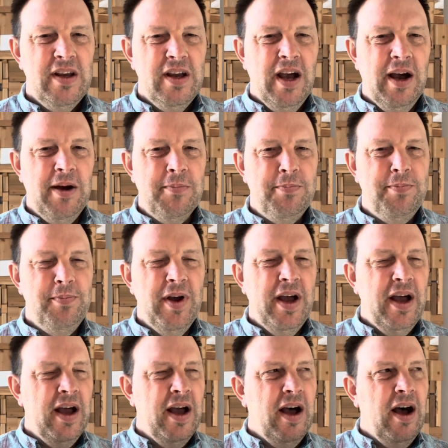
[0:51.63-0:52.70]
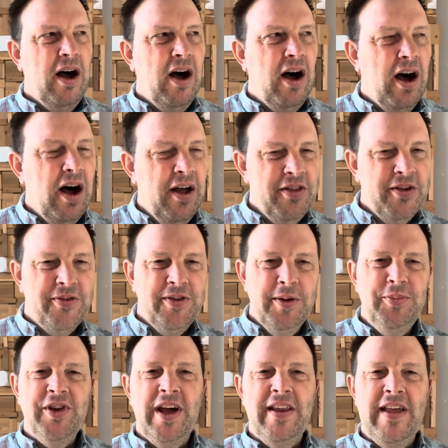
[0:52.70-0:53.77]
On the flip
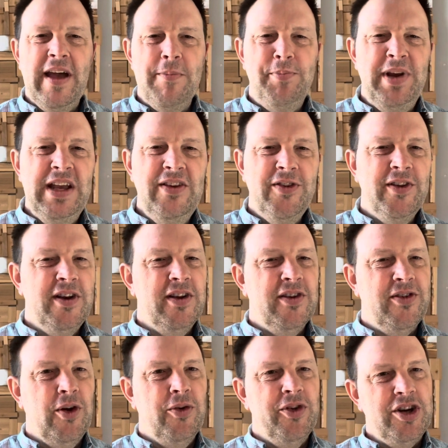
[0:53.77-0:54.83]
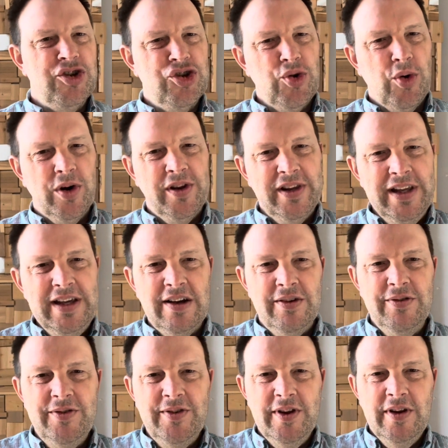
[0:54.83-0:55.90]
side of that, peace that is only
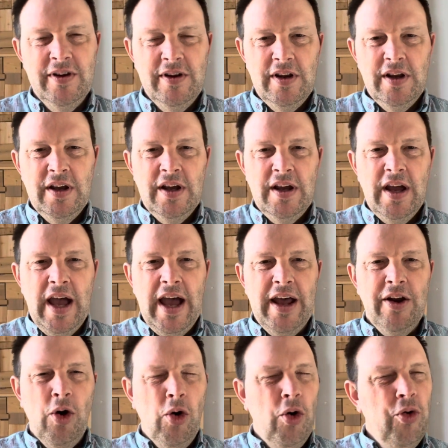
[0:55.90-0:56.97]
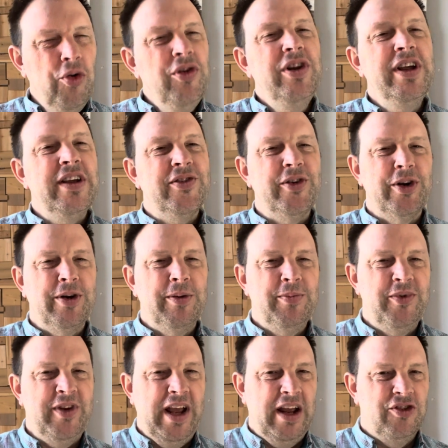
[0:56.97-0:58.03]
short-lived and only
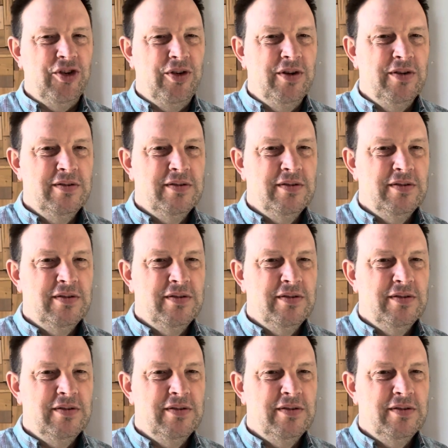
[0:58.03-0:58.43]
circumstantial